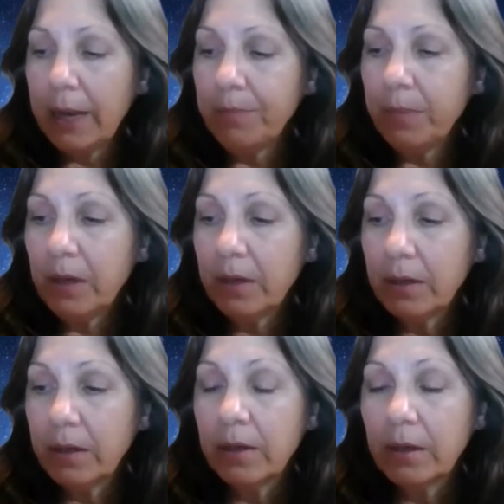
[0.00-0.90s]
I'm,
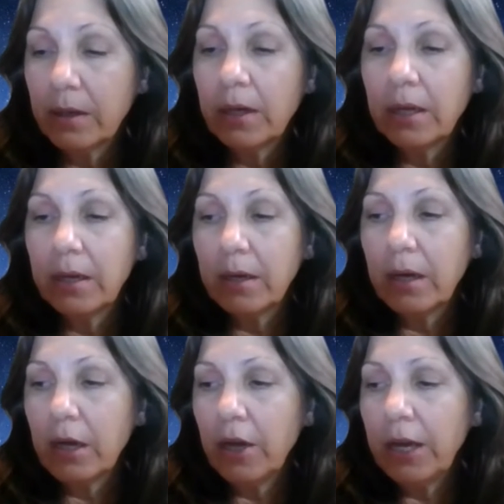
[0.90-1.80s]

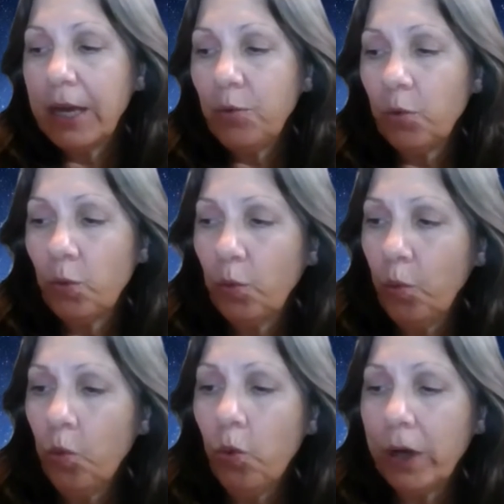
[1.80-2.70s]
uh, and
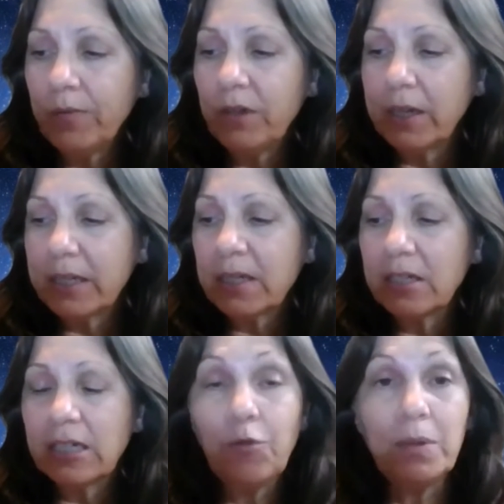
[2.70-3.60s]
one of the
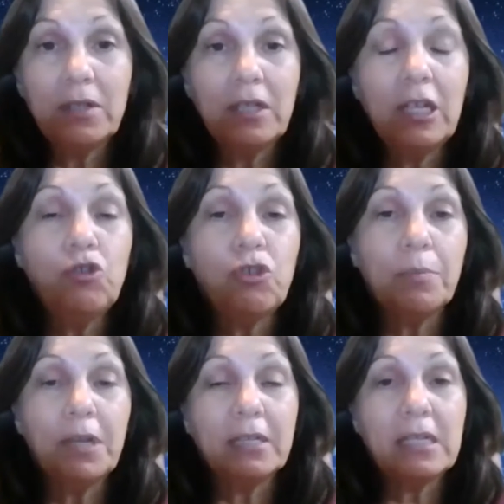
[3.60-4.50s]
lessons they've been
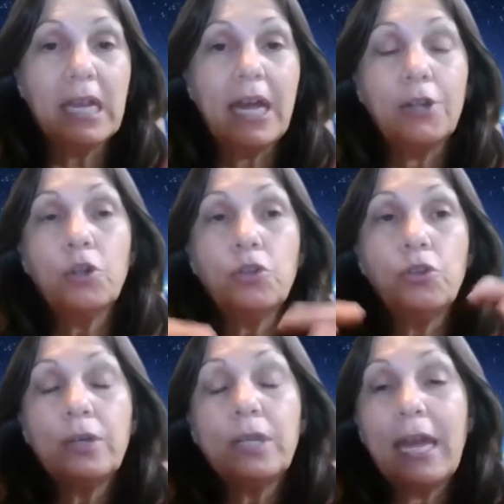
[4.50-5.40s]
teaching me is how to
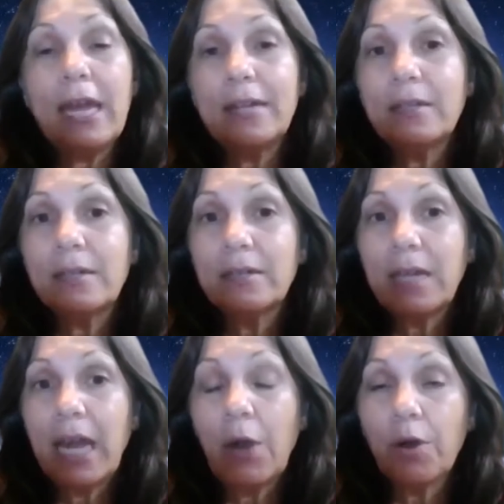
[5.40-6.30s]
look at
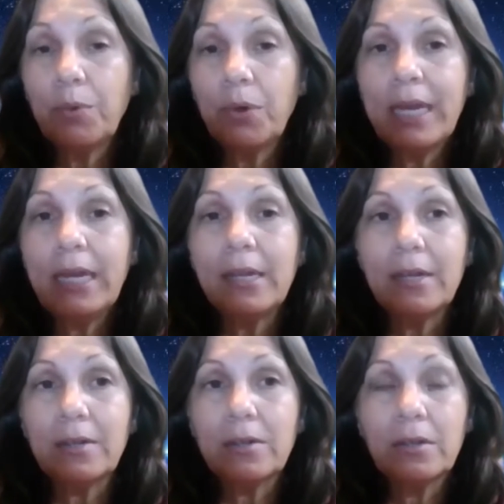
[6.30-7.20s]
our
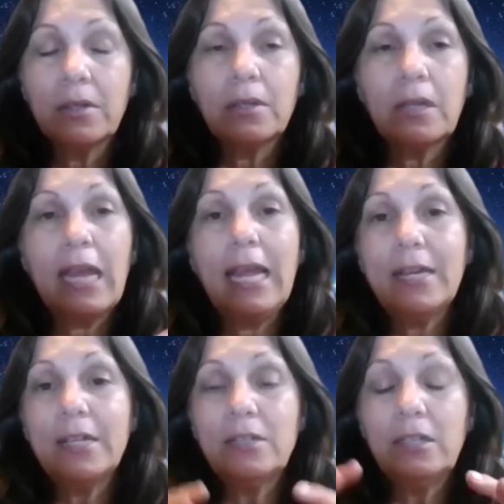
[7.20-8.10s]
planet
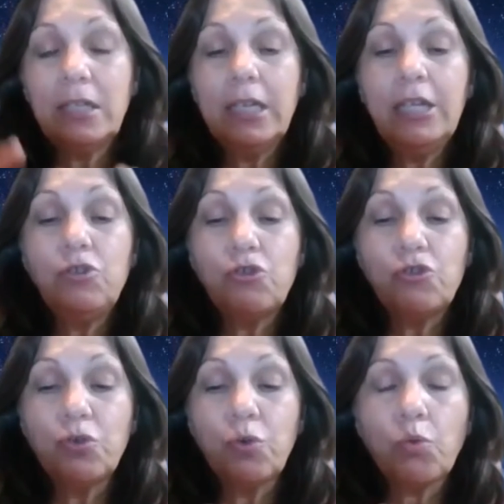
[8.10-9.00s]
and
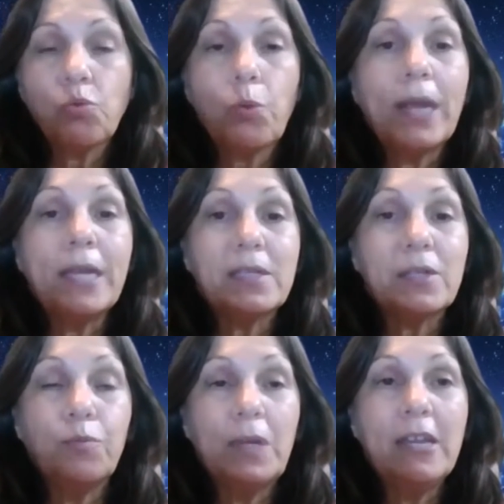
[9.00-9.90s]
each race
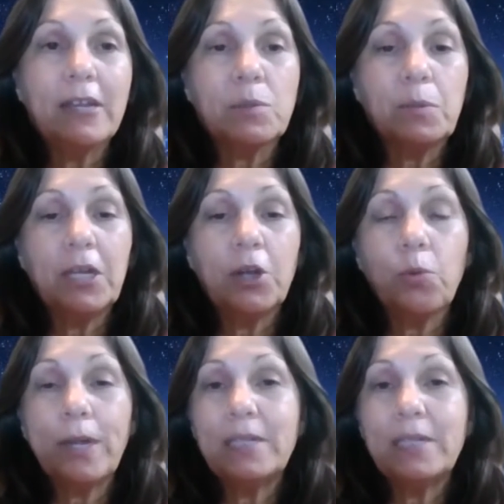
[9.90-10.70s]
of beings, be it a